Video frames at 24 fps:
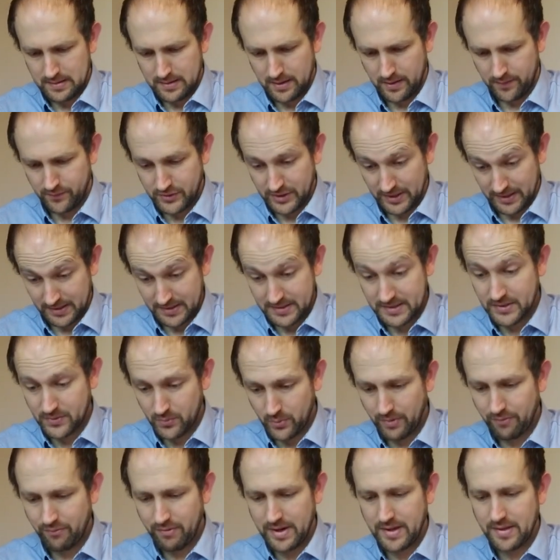of Genesis,
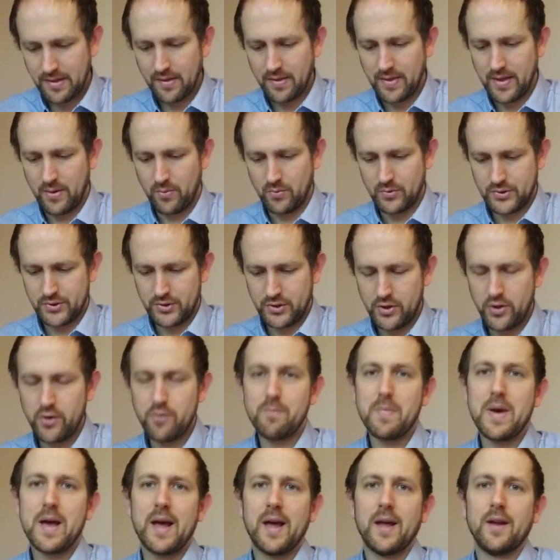we read that there was no
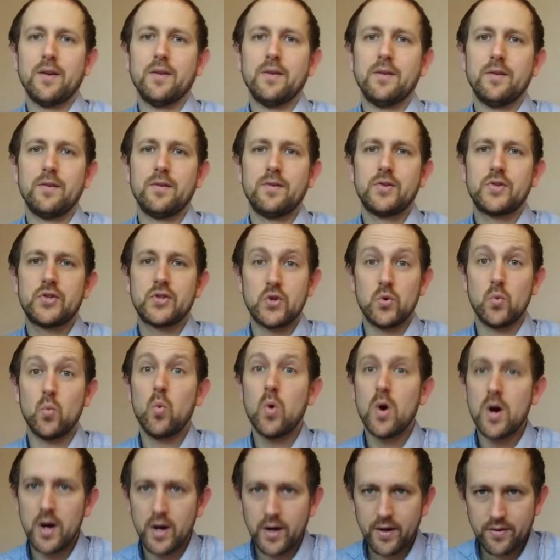man to
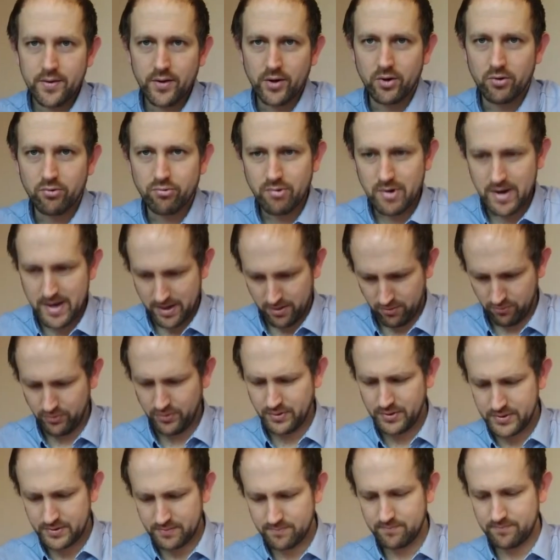work the
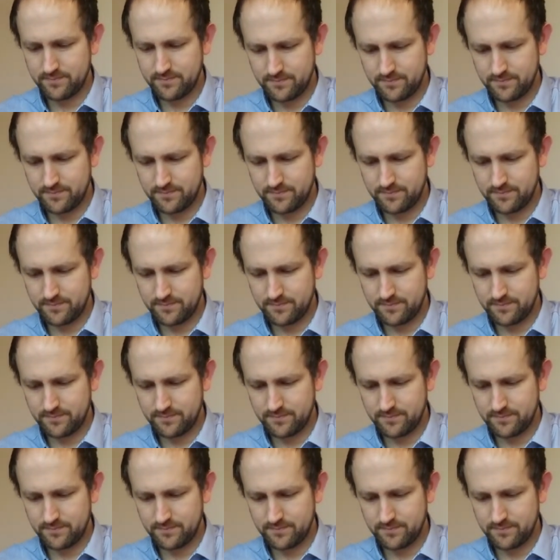ground.